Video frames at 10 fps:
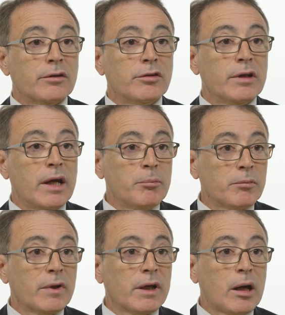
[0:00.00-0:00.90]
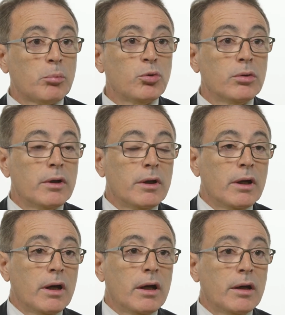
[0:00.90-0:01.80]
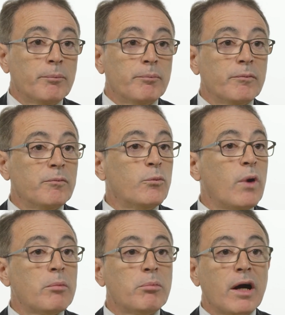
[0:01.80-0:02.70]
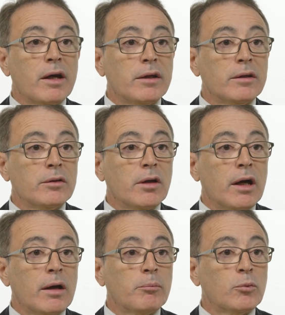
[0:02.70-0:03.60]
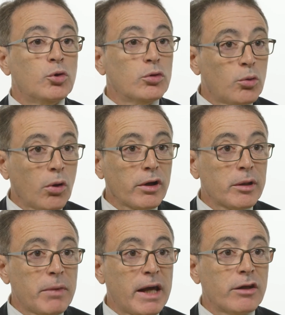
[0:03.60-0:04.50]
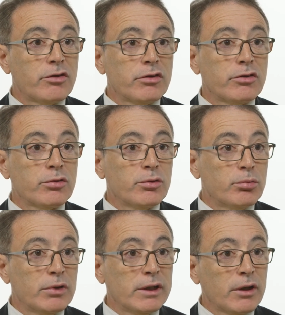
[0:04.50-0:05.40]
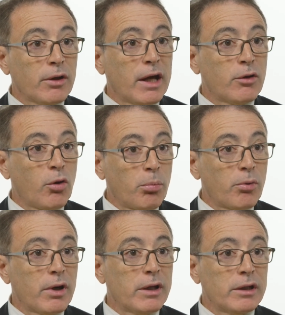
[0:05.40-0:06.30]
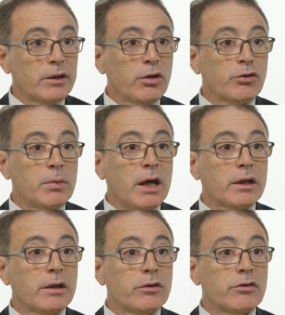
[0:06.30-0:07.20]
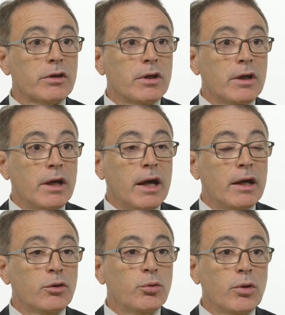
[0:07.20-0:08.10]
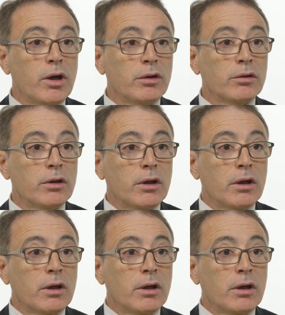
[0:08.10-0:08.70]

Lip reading: to name a couple, run by good quality managers who really know how to operate in those markets and who own